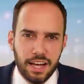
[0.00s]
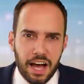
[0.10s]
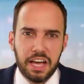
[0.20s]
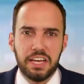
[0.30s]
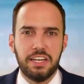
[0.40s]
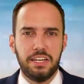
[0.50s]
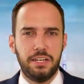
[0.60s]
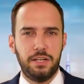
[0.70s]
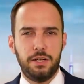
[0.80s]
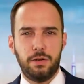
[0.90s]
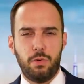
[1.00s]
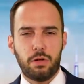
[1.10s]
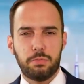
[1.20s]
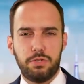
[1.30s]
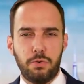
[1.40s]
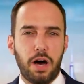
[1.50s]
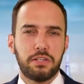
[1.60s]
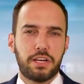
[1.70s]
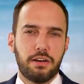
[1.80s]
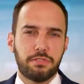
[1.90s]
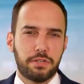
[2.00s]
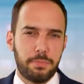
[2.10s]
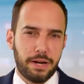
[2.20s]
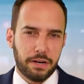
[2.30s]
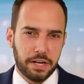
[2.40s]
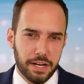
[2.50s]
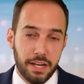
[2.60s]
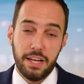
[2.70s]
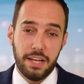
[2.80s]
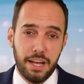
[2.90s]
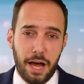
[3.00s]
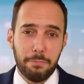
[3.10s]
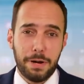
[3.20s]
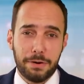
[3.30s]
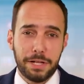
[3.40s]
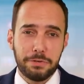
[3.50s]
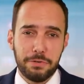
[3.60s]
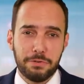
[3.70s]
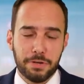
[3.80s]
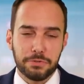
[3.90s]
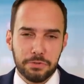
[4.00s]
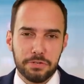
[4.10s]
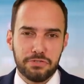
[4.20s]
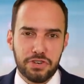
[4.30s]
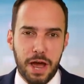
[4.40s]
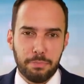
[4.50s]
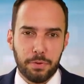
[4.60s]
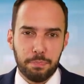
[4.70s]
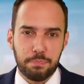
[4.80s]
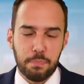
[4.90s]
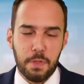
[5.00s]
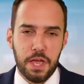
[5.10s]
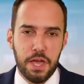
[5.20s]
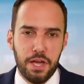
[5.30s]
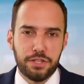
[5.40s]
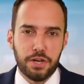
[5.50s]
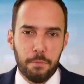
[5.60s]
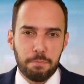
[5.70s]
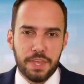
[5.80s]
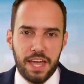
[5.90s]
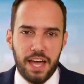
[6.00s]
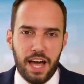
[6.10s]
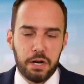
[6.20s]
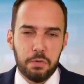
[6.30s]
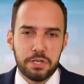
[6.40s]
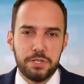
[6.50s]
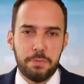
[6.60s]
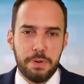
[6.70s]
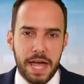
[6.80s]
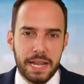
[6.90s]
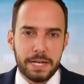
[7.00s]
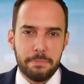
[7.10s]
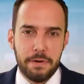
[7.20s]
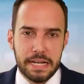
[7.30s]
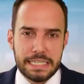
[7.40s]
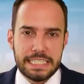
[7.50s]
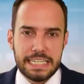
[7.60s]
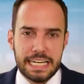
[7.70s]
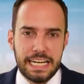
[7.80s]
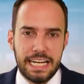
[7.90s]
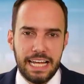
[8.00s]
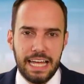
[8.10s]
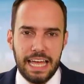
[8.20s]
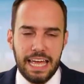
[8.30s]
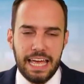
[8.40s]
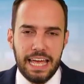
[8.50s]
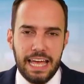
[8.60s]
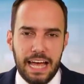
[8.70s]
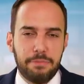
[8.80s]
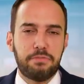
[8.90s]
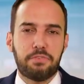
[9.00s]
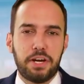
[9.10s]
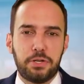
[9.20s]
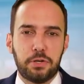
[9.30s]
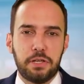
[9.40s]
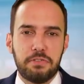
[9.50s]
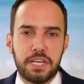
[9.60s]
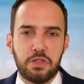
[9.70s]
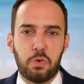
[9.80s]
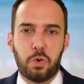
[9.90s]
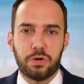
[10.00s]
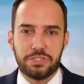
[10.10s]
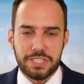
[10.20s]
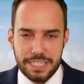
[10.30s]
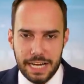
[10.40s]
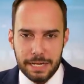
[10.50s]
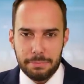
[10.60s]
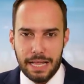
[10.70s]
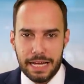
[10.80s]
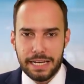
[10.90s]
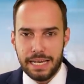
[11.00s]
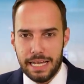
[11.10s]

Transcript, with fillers: Hi. Welcome to Uncovered America. I'm Parallel Universe Chris Chappell. So, I don't want you to panic, but I'm afraid you're living in the worst timeline.